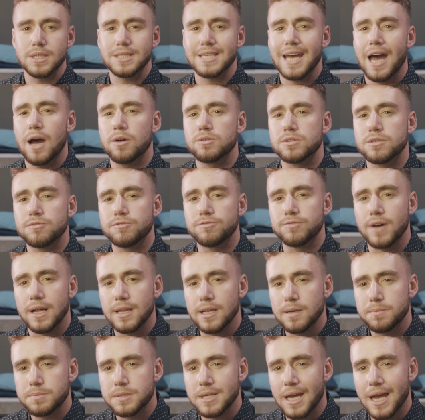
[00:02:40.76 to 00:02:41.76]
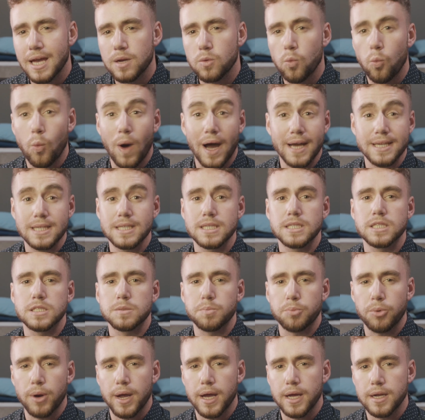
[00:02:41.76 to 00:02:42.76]
us how developed and widely
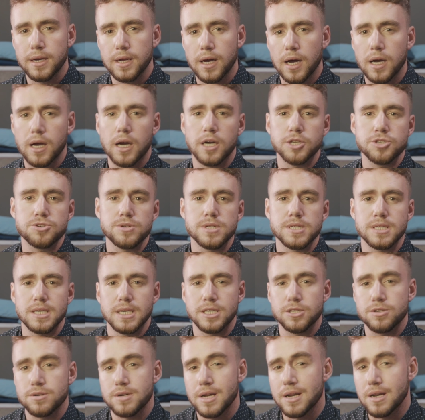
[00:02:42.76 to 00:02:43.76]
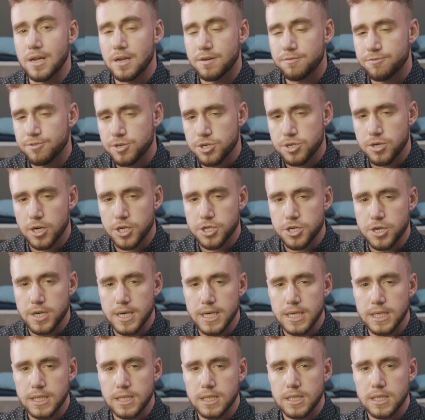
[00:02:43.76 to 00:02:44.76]
spread a country's internet infrastructure
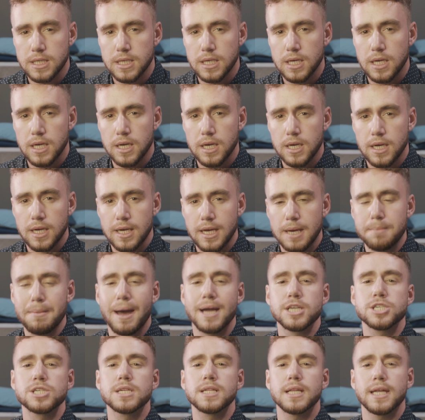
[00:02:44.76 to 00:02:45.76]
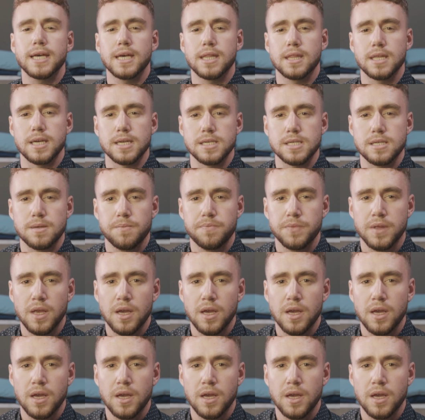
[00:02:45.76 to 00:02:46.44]
is. Imagine it like this.